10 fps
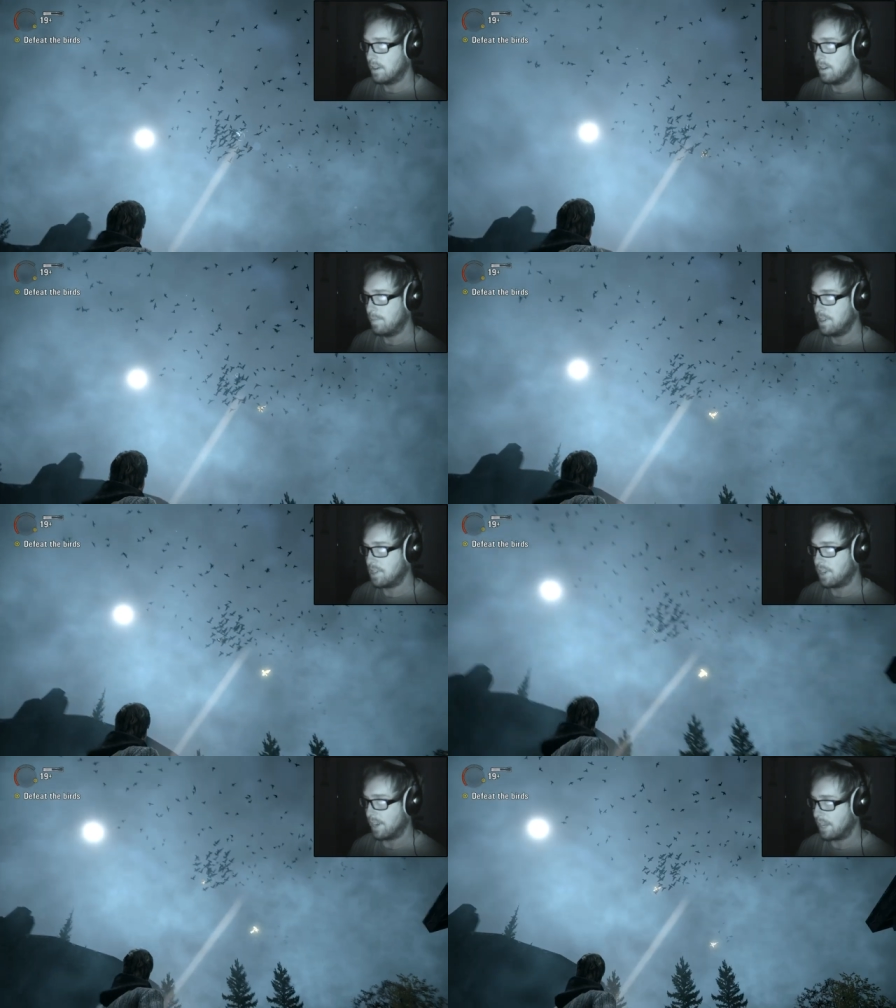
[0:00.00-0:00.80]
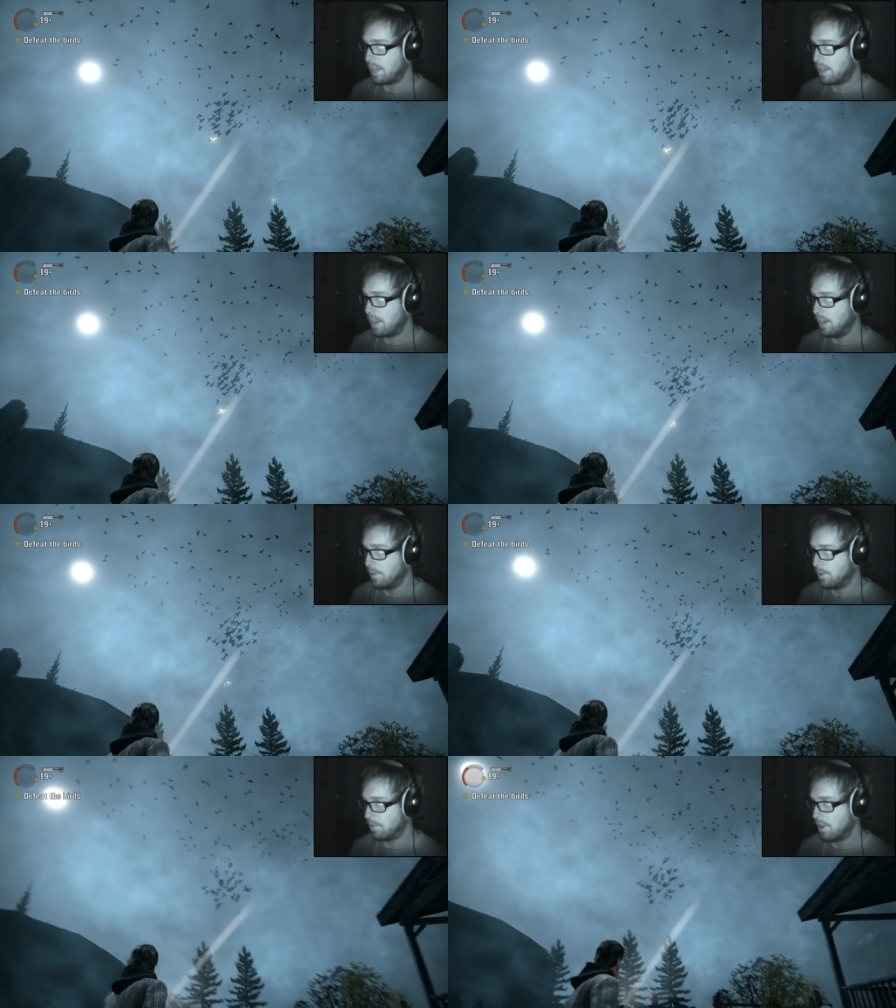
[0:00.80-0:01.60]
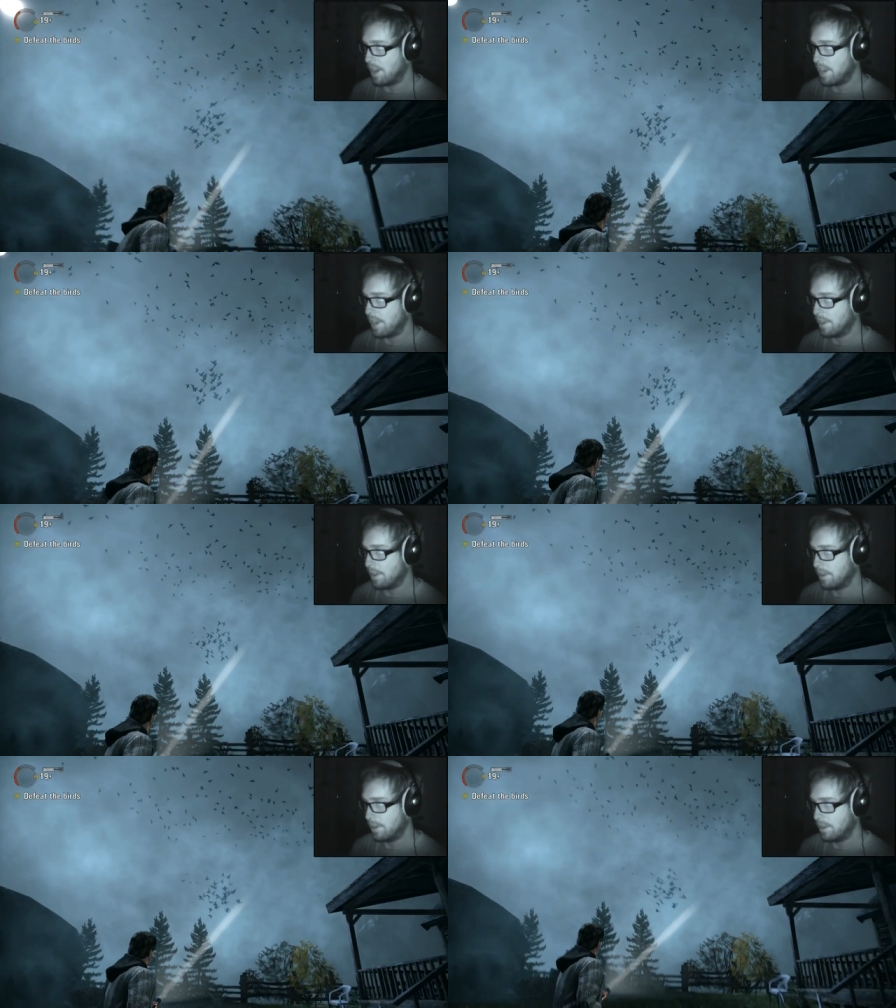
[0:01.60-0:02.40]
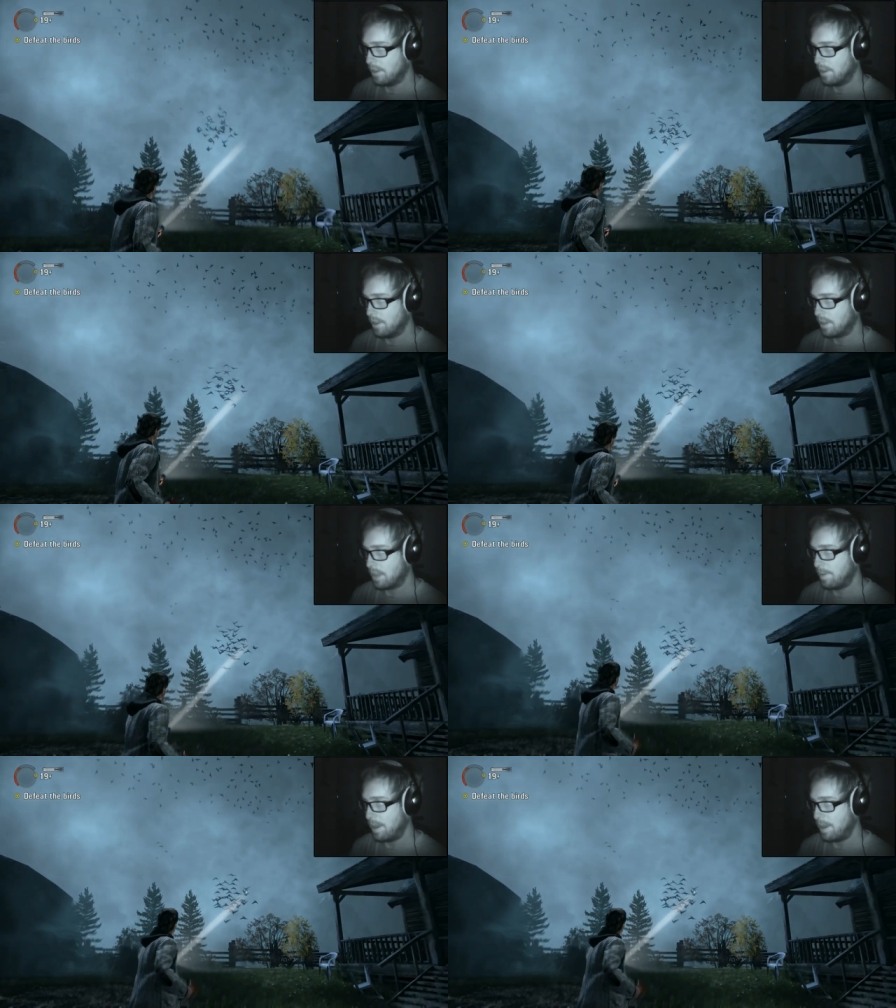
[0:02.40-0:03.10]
Am I just going to kill you all right here? Come